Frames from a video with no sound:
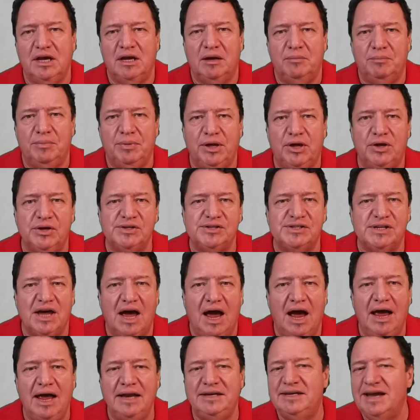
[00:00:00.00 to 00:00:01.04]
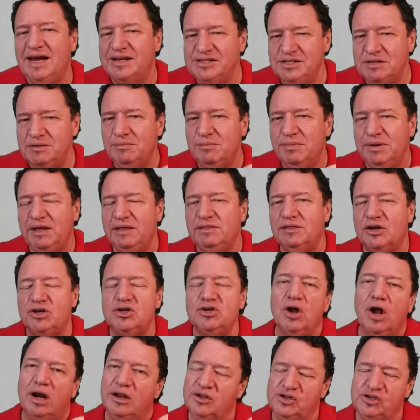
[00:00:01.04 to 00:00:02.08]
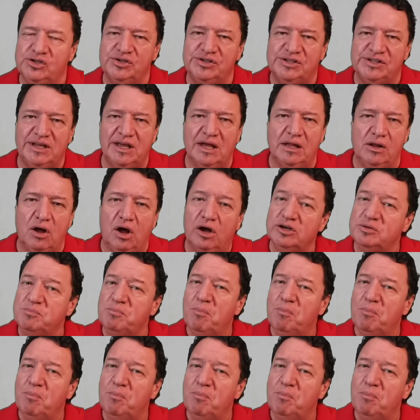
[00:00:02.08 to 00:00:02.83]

because it doesn't mean that knowledge and skill aren't